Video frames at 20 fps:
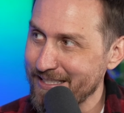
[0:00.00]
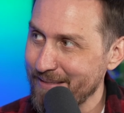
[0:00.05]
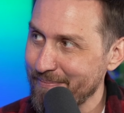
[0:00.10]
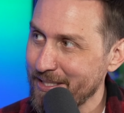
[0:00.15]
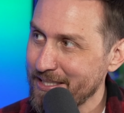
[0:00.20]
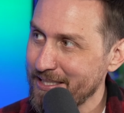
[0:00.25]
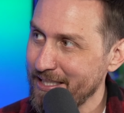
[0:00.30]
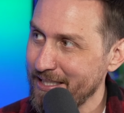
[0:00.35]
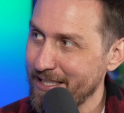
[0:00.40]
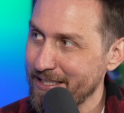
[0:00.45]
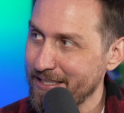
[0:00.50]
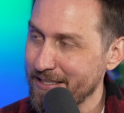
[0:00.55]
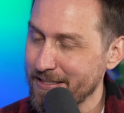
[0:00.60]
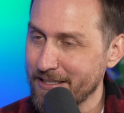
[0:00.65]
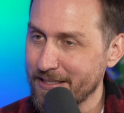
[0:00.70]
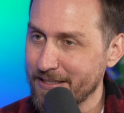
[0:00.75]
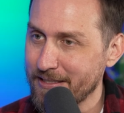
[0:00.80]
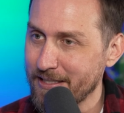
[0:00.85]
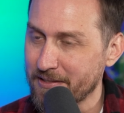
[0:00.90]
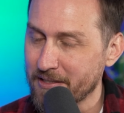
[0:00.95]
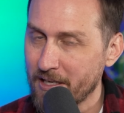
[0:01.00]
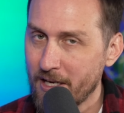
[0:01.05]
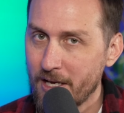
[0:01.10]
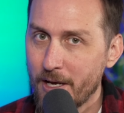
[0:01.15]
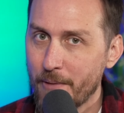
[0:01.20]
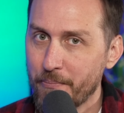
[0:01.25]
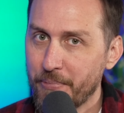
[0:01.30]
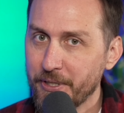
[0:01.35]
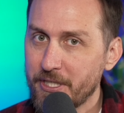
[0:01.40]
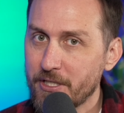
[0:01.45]
I'm not saying that doesn't exist,
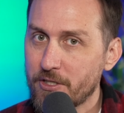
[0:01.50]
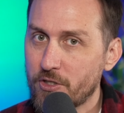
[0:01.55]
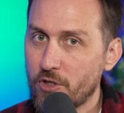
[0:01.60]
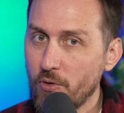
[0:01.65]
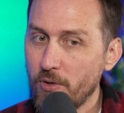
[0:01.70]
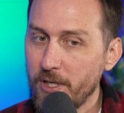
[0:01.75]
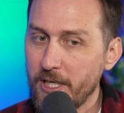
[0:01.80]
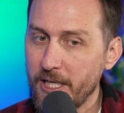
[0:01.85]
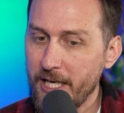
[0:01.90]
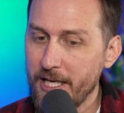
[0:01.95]
but to do it